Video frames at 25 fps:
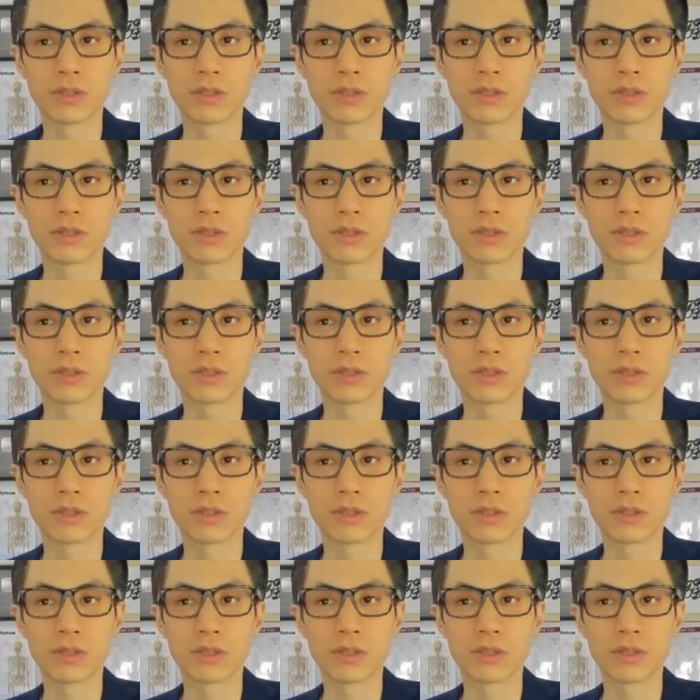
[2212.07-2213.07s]
Some
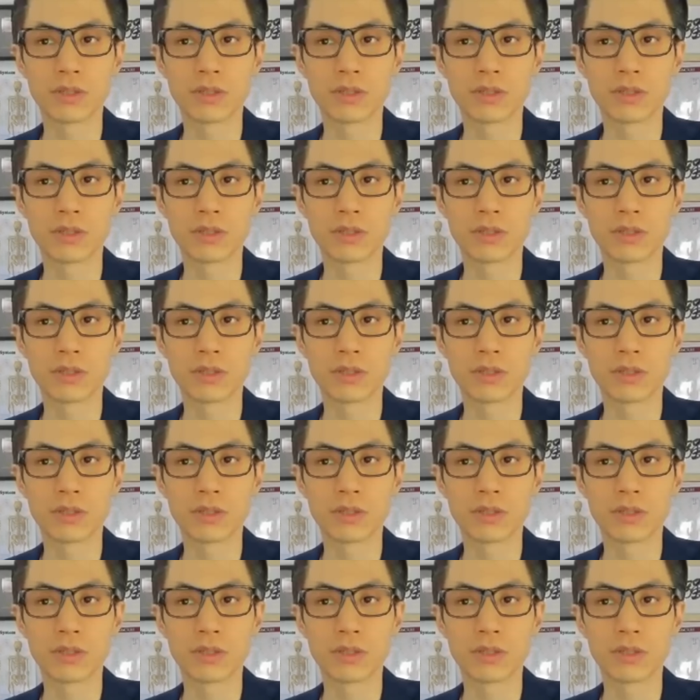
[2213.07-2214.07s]
are good, some are not that
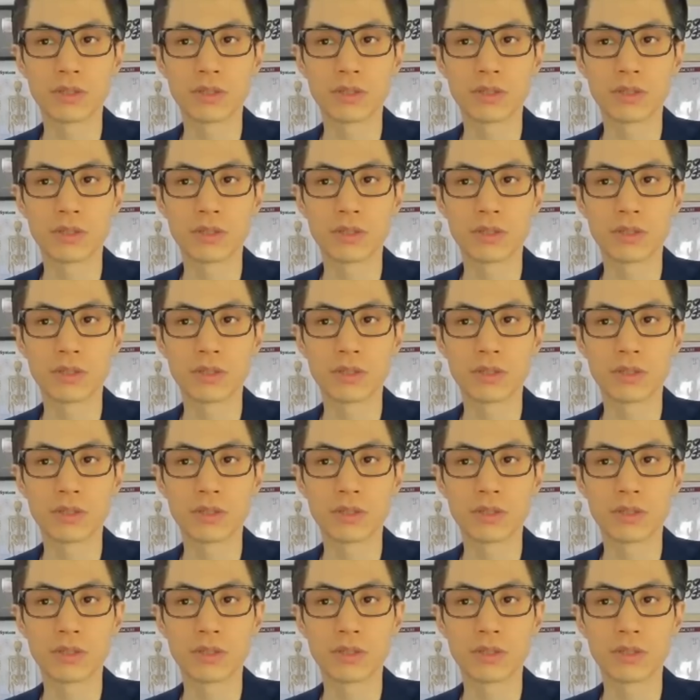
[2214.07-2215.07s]
great, but there's
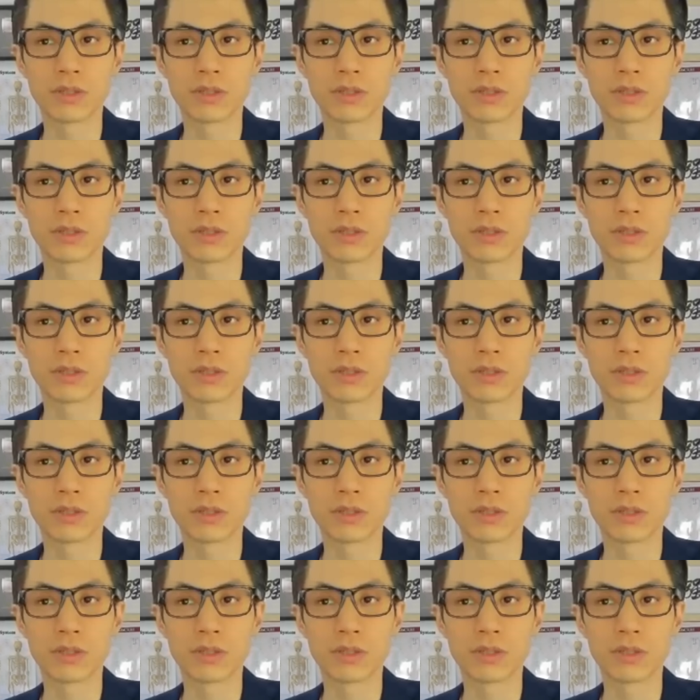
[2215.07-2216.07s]
some standard ones
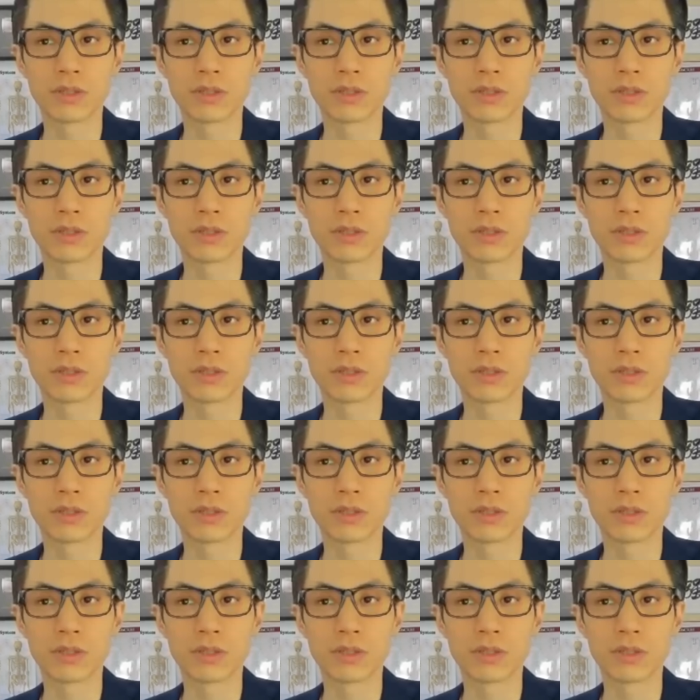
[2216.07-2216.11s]
that